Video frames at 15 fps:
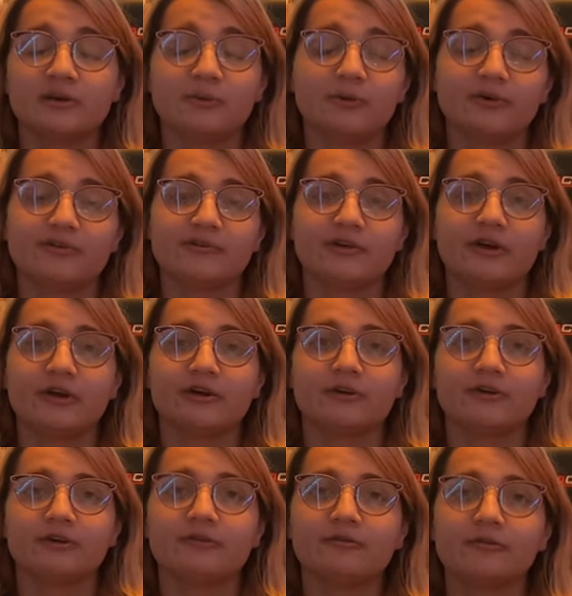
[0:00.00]
was not
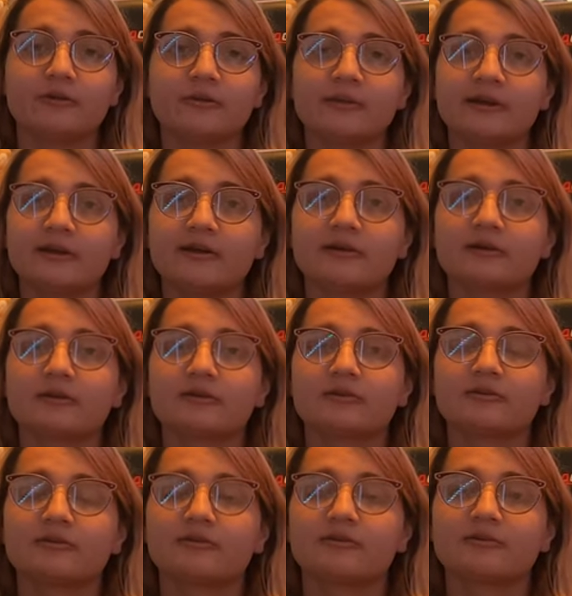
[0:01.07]
good for me.
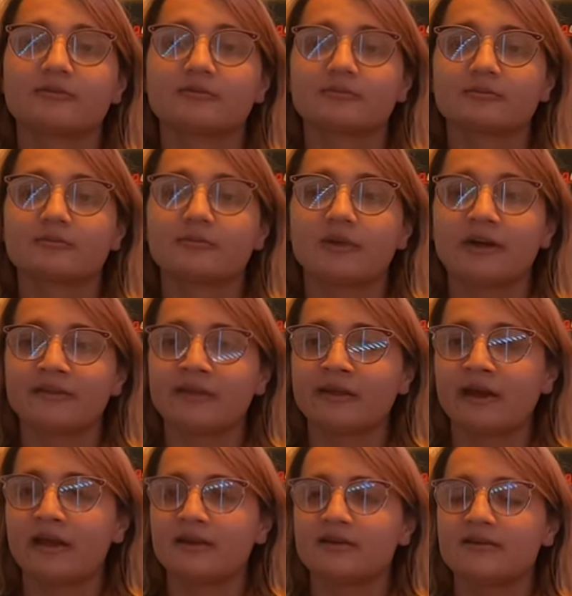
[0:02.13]
And,
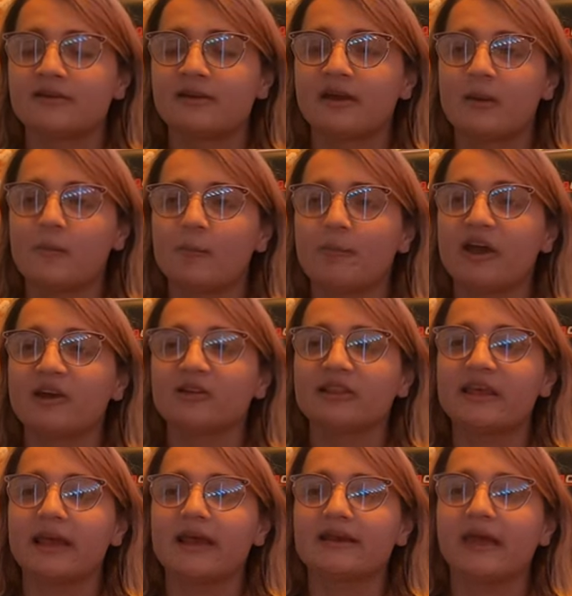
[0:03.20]
like, I
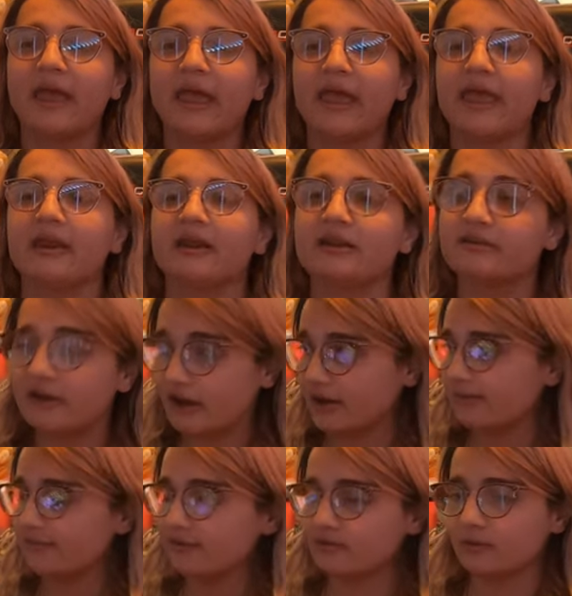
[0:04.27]
barely had any
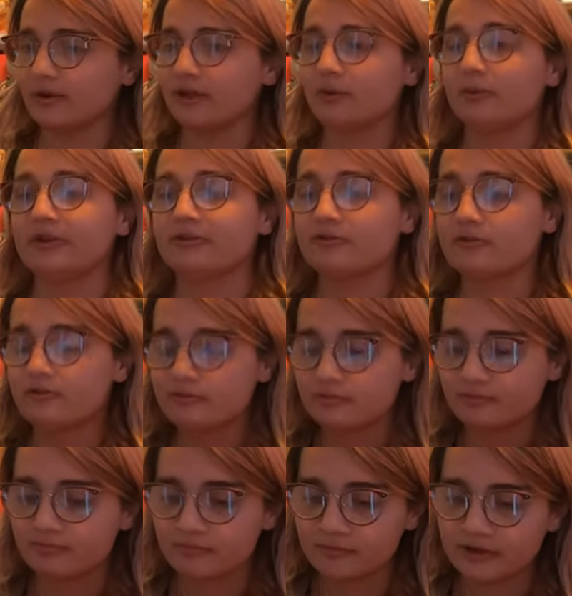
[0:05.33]
time as well, which,
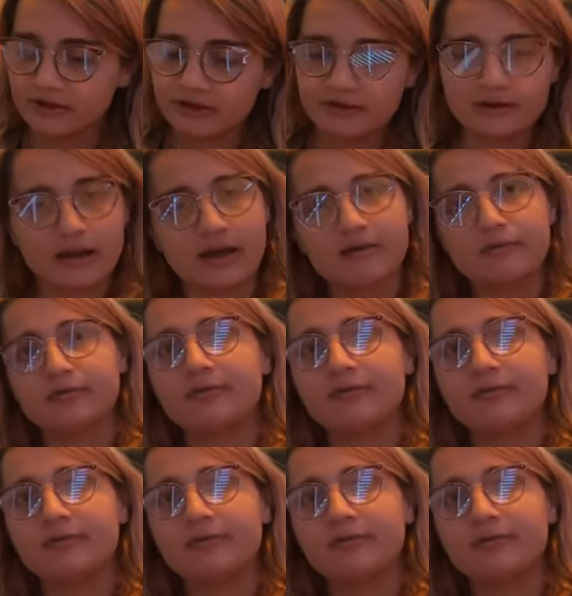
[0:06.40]
not